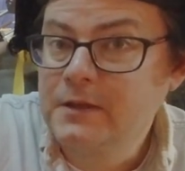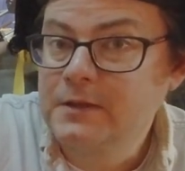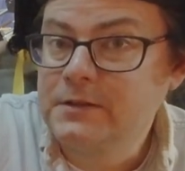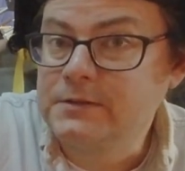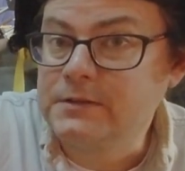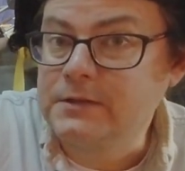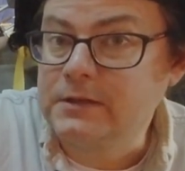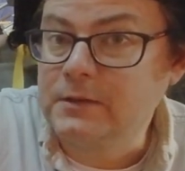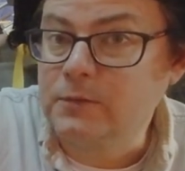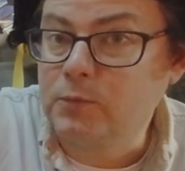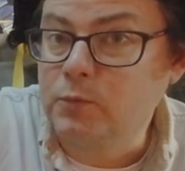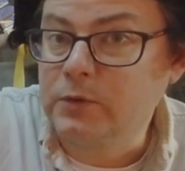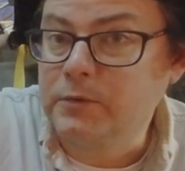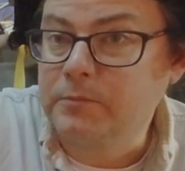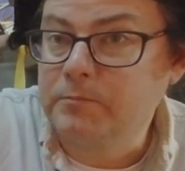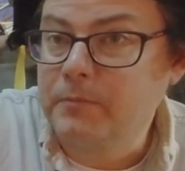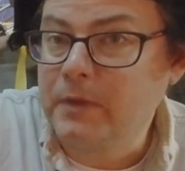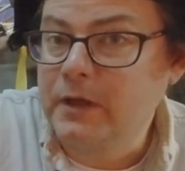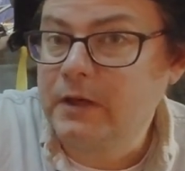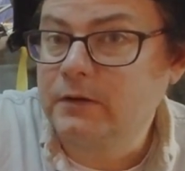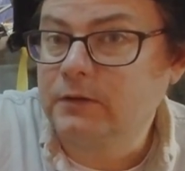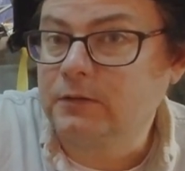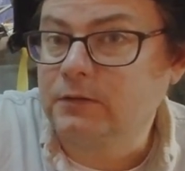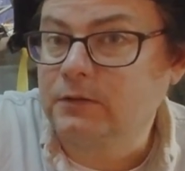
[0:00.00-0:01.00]
See, when
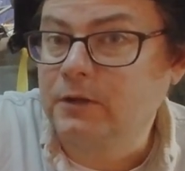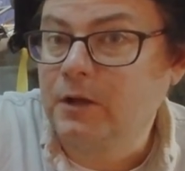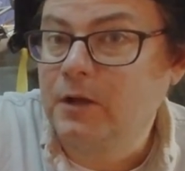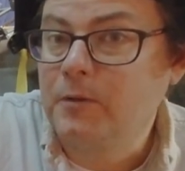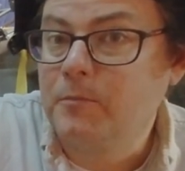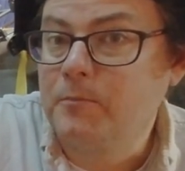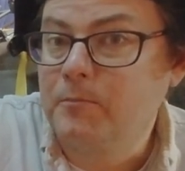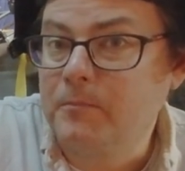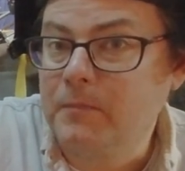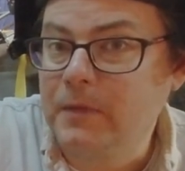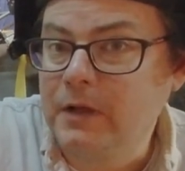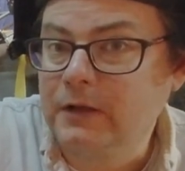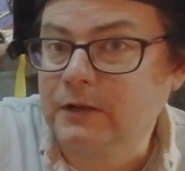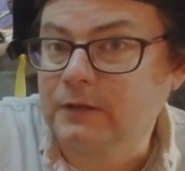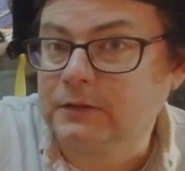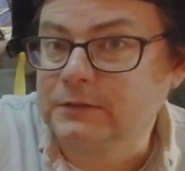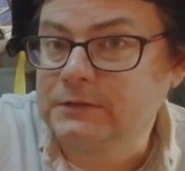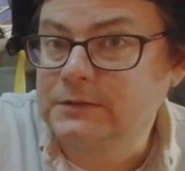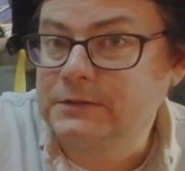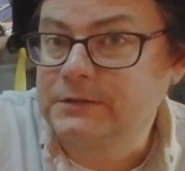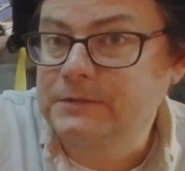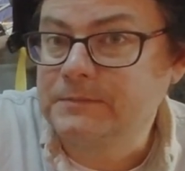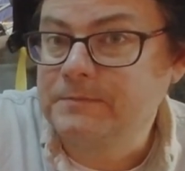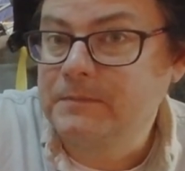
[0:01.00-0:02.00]
metal
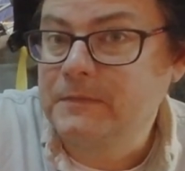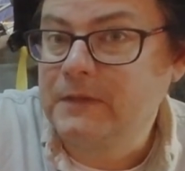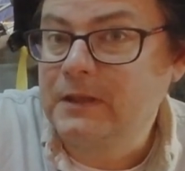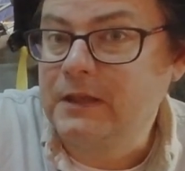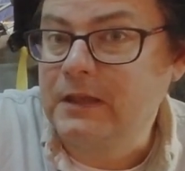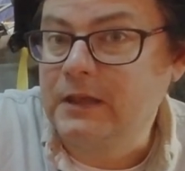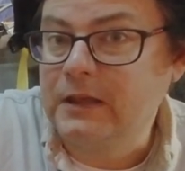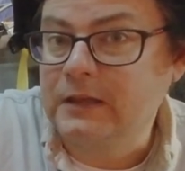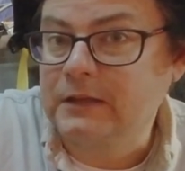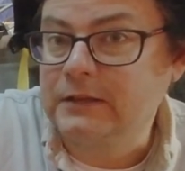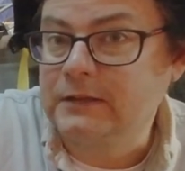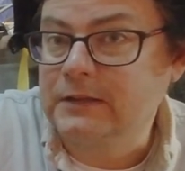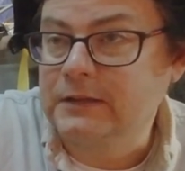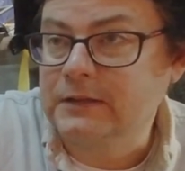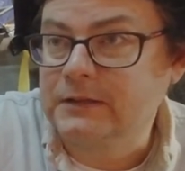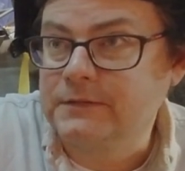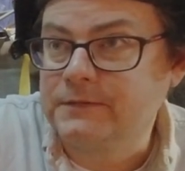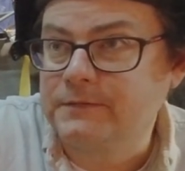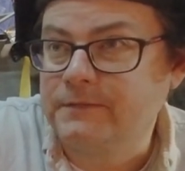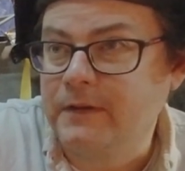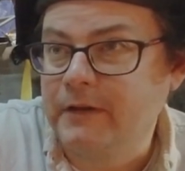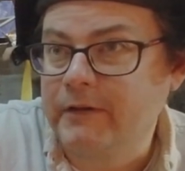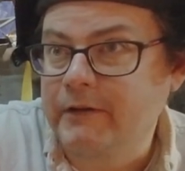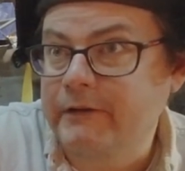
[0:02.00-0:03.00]
melts, it gets
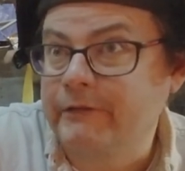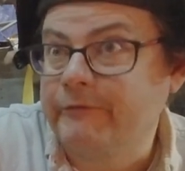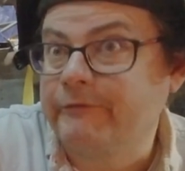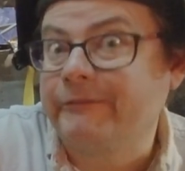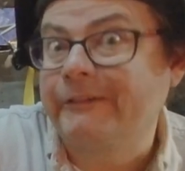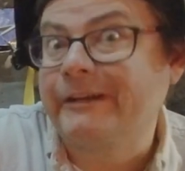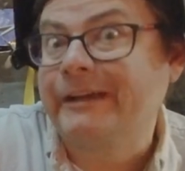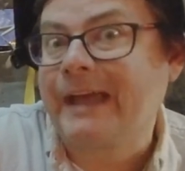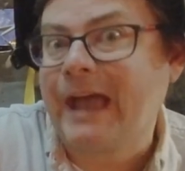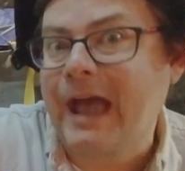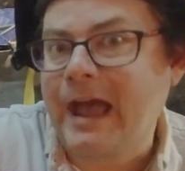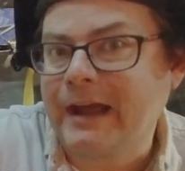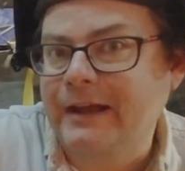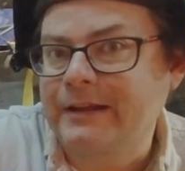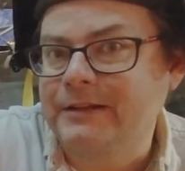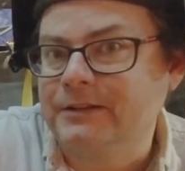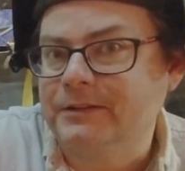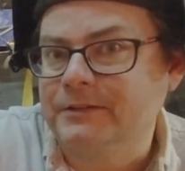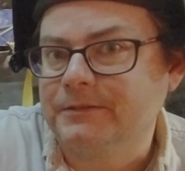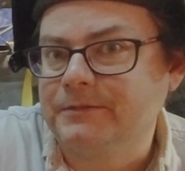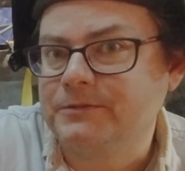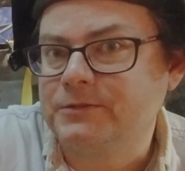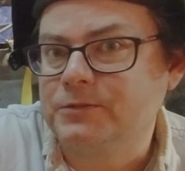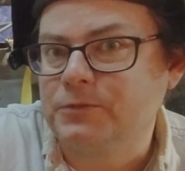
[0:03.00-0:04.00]
very
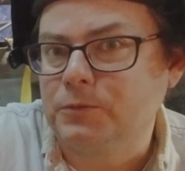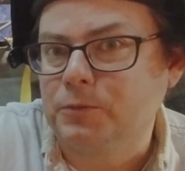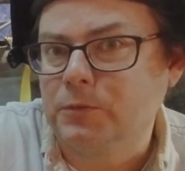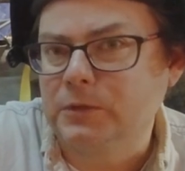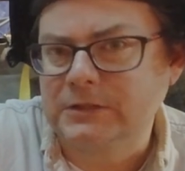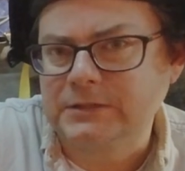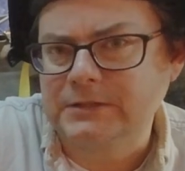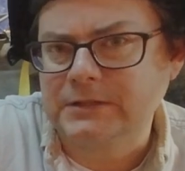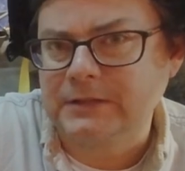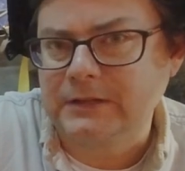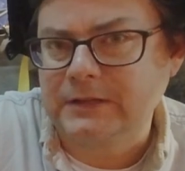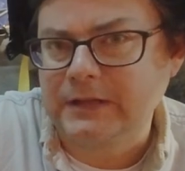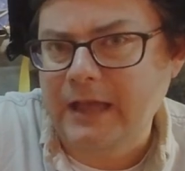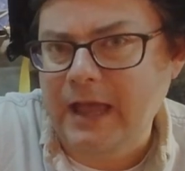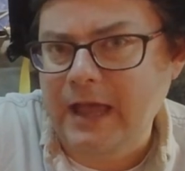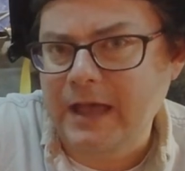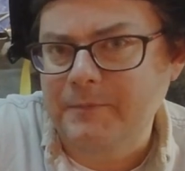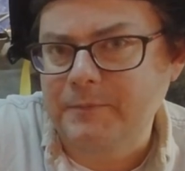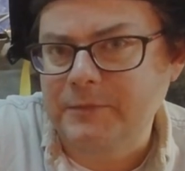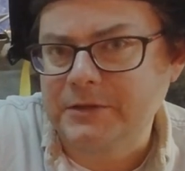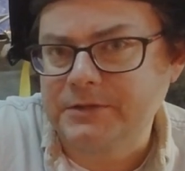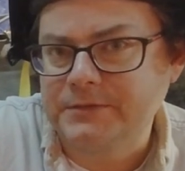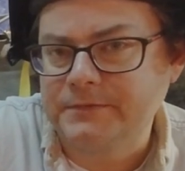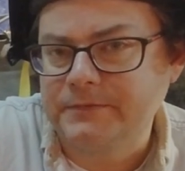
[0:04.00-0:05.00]
reactive to what's in the
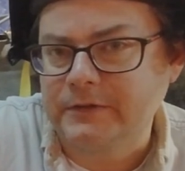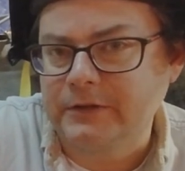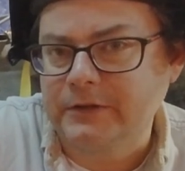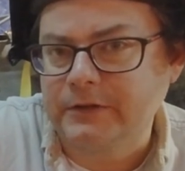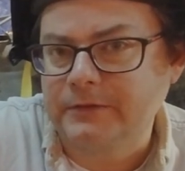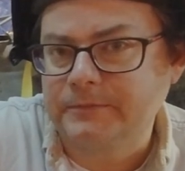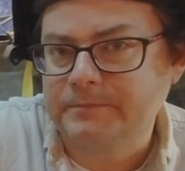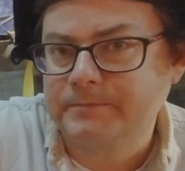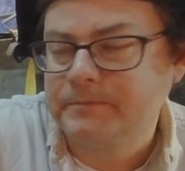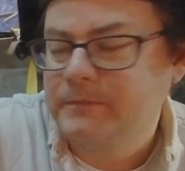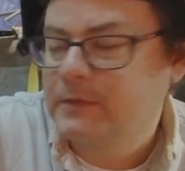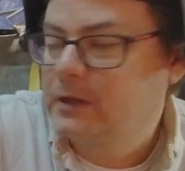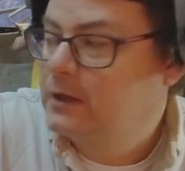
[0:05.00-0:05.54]
atmosphere.